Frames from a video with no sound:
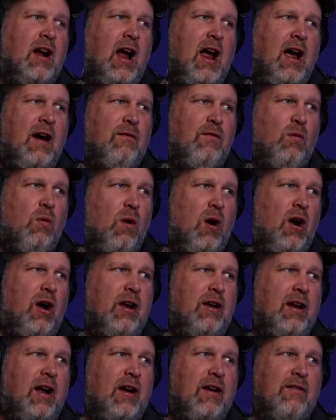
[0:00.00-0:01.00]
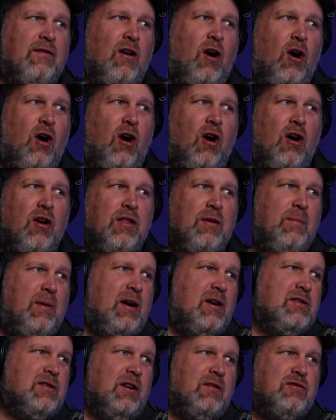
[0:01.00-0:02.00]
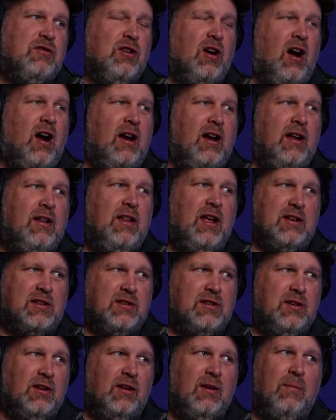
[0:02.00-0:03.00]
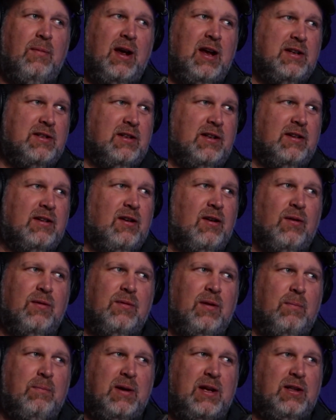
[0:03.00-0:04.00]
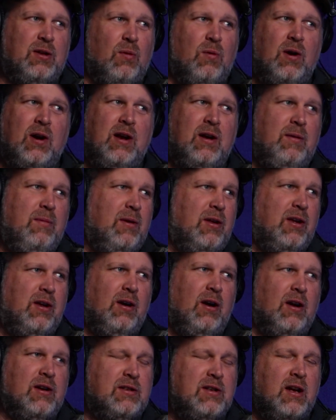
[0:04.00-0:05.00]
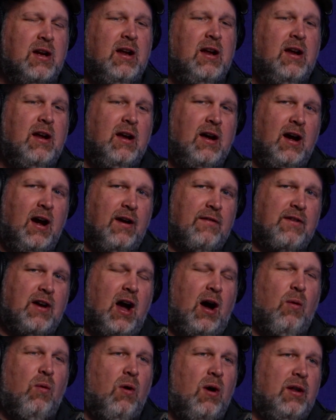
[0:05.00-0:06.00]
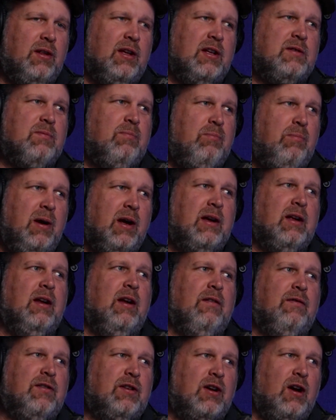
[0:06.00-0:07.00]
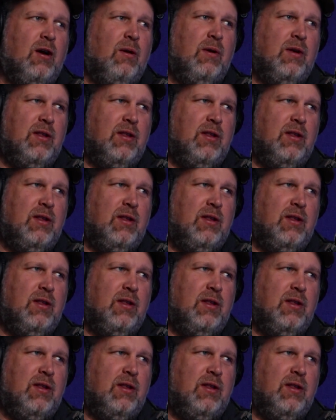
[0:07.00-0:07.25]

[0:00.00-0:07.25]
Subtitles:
and I have one out of all the bears I've shot, and that's still amazing. To beat the 1 in a million odds. I've got one that's big enough to go